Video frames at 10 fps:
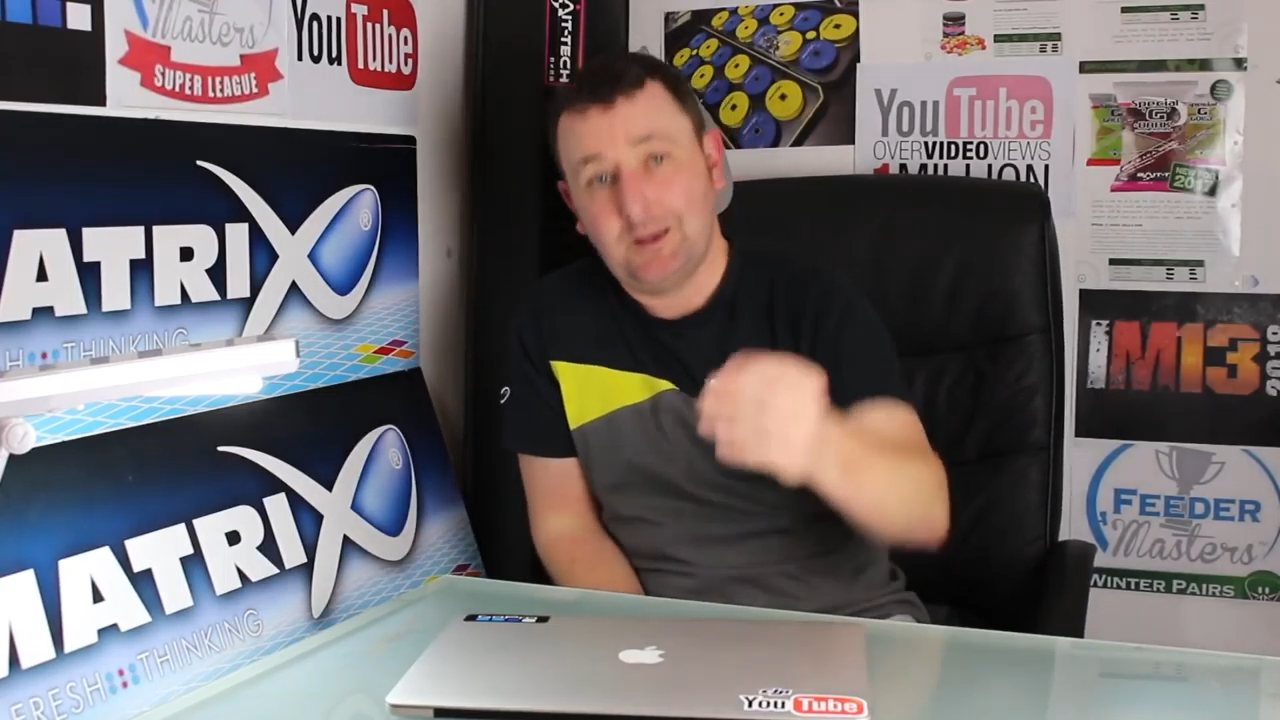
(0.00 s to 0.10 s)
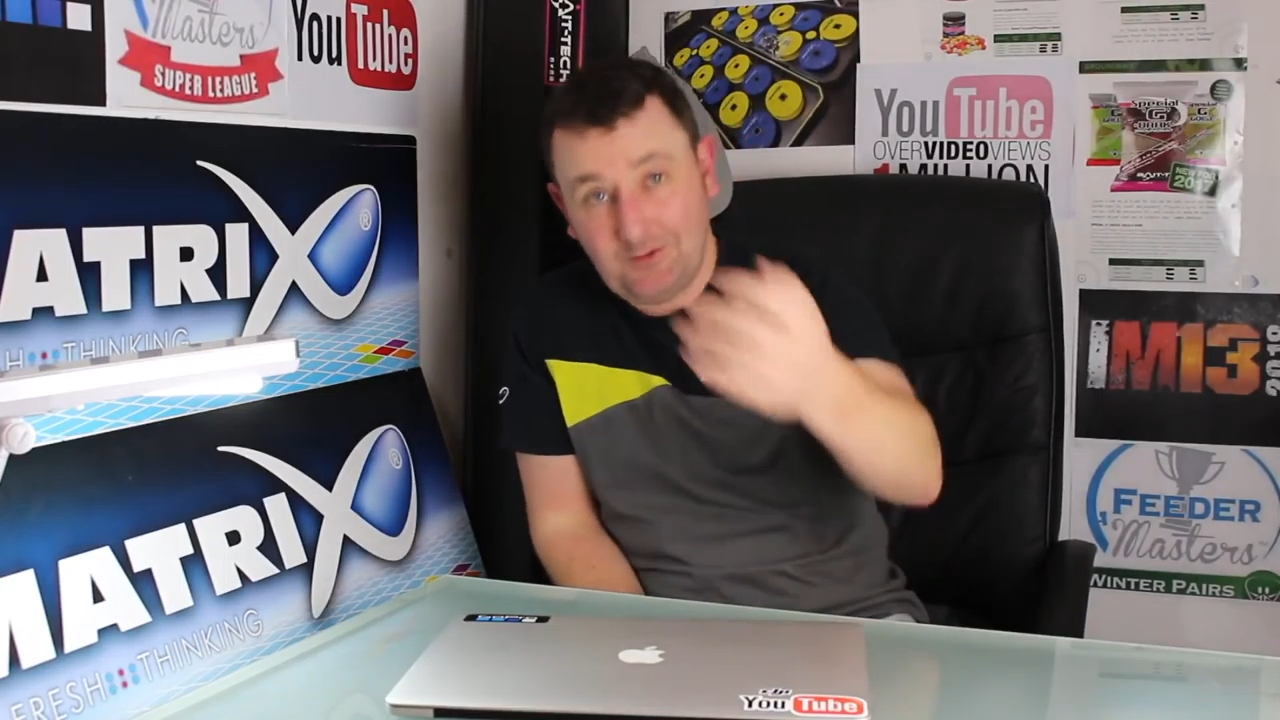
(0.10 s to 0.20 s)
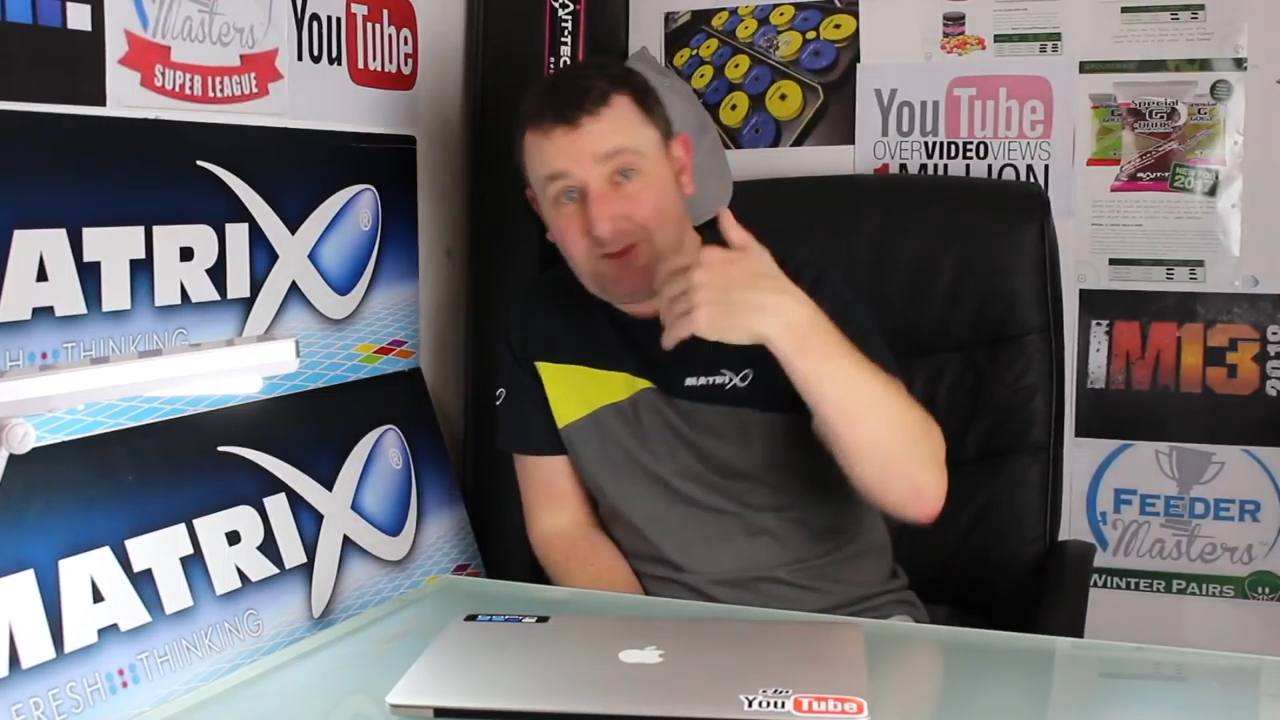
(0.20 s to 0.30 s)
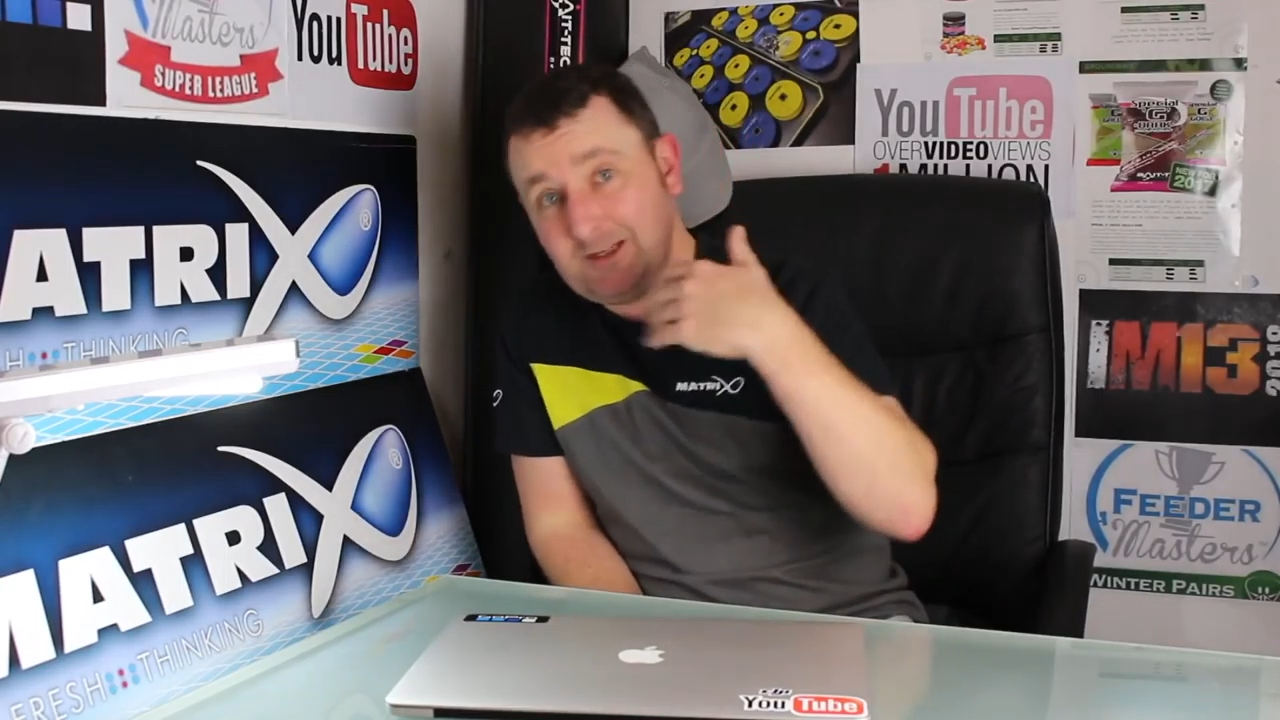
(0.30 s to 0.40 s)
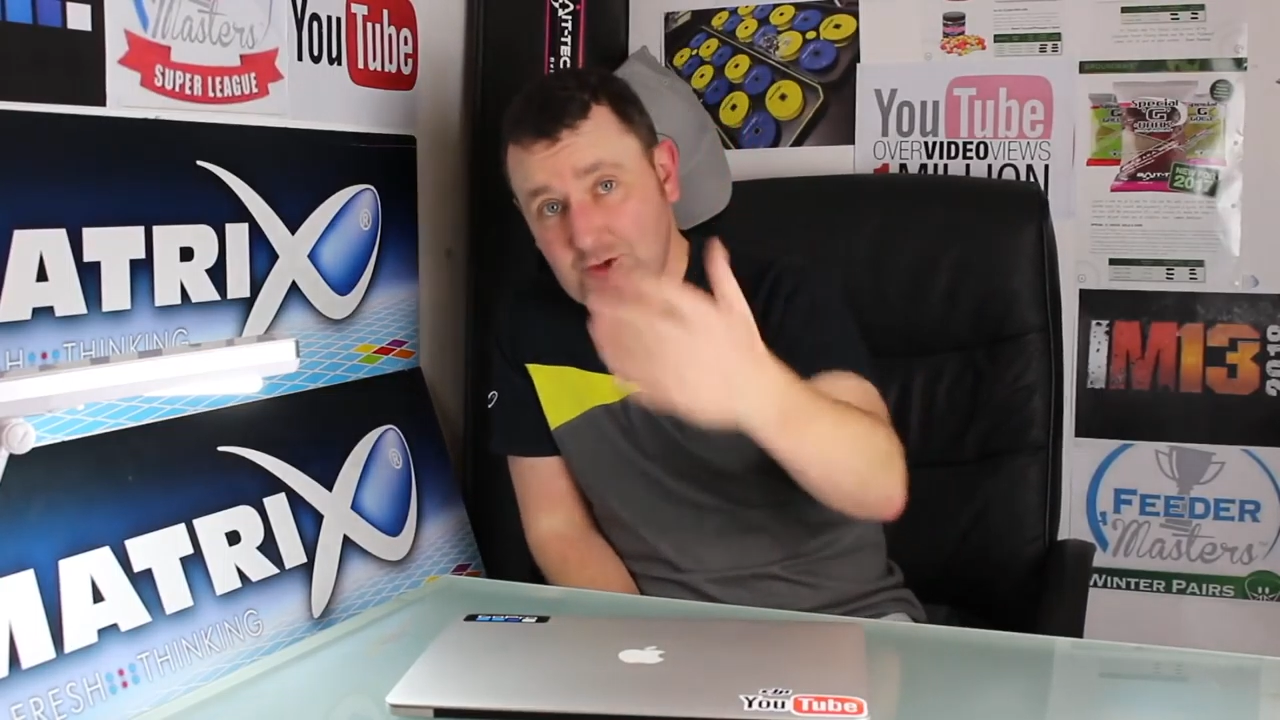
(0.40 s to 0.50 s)

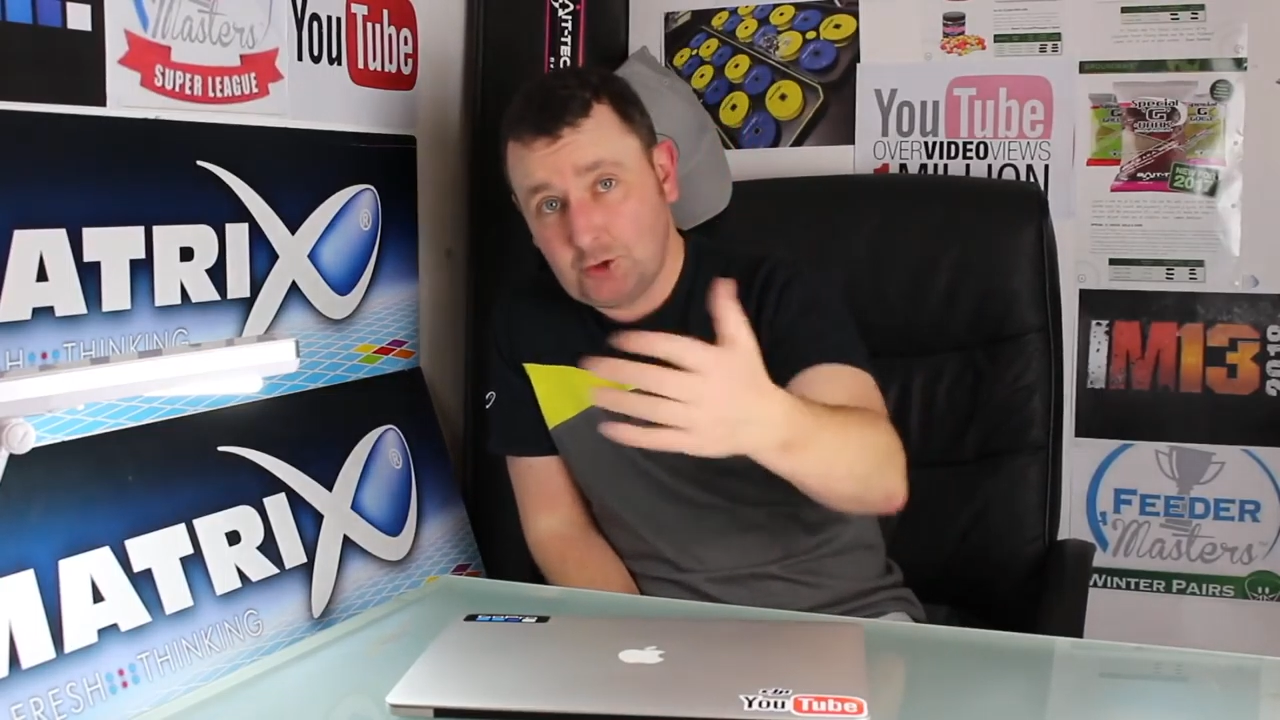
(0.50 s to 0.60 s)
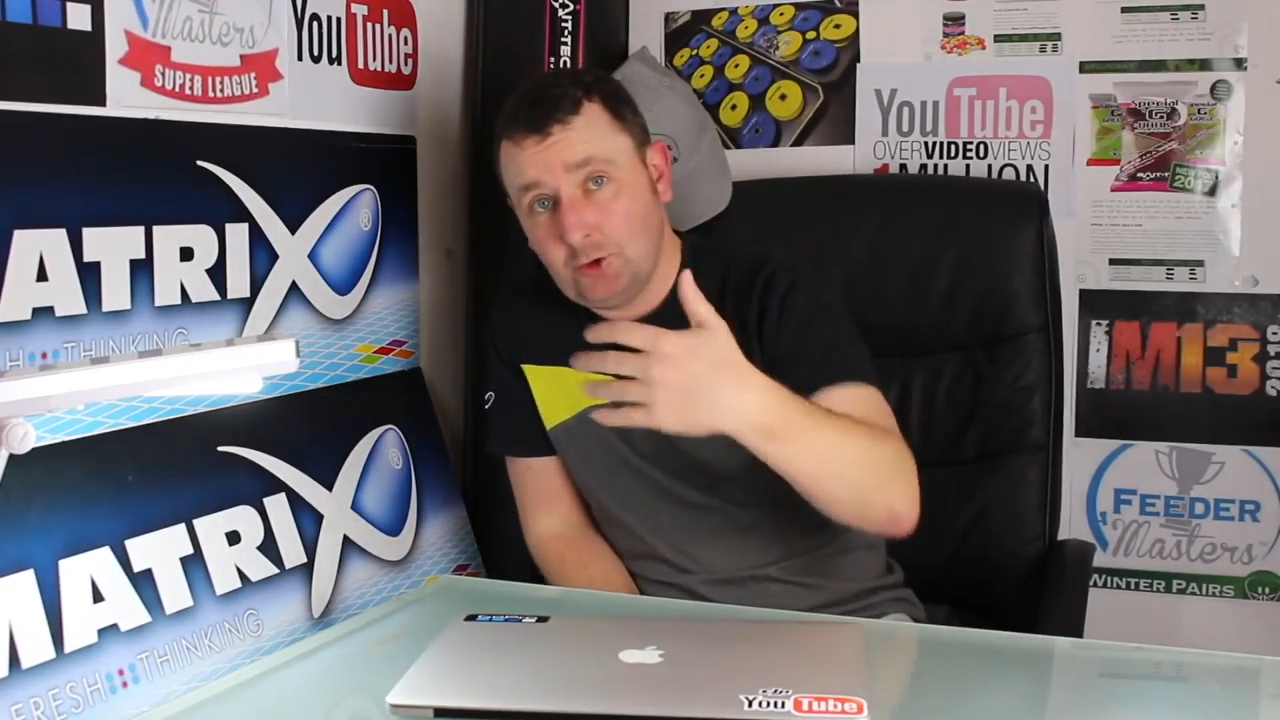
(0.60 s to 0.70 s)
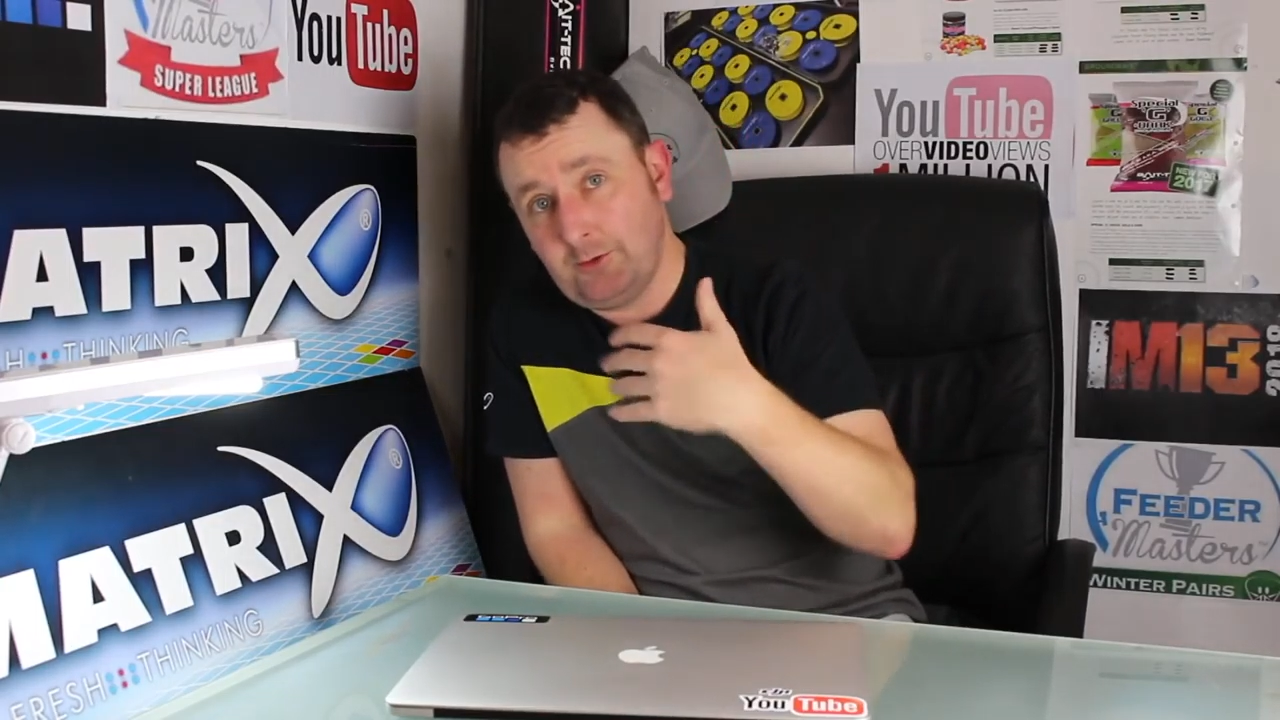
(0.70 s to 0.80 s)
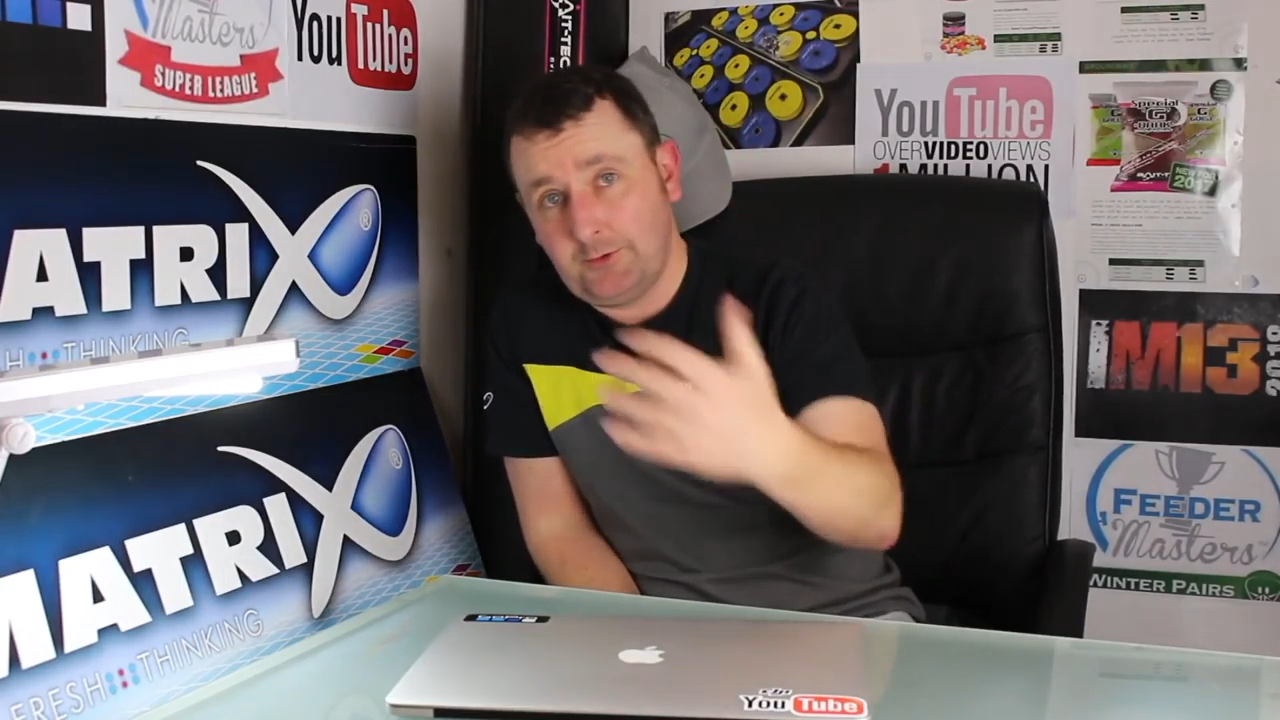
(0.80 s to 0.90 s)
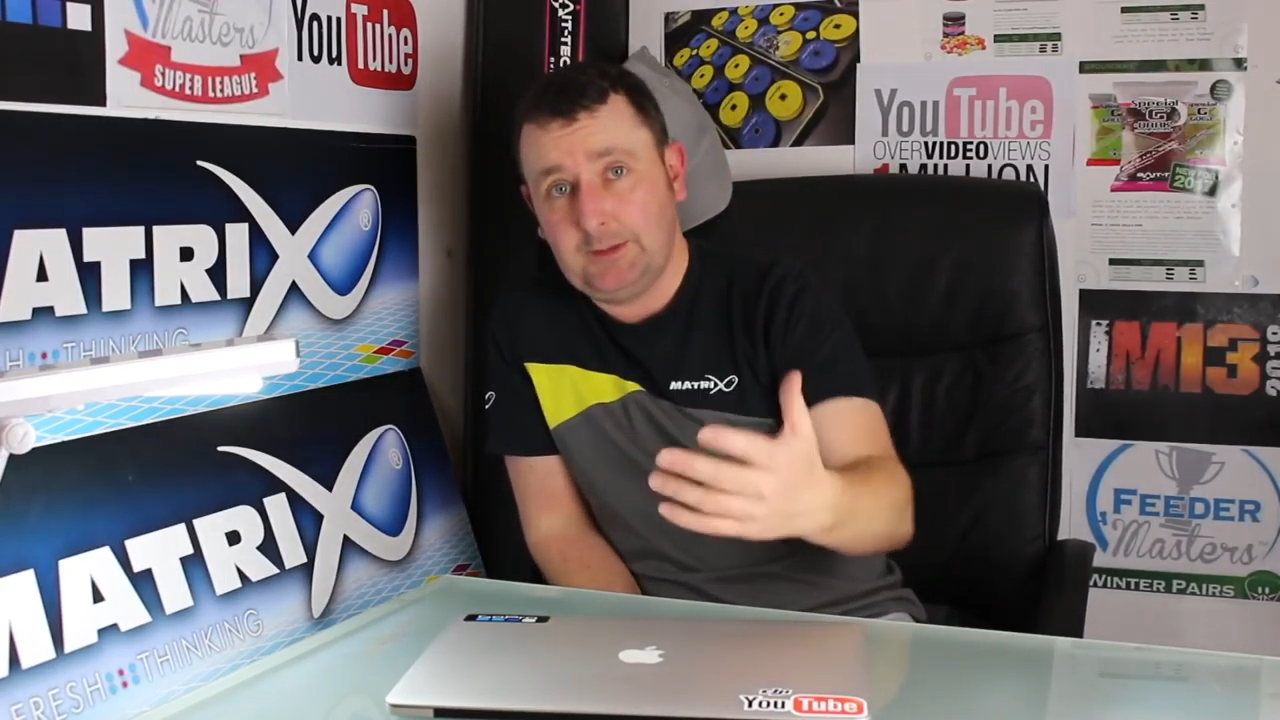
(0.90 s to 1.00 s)
and this sort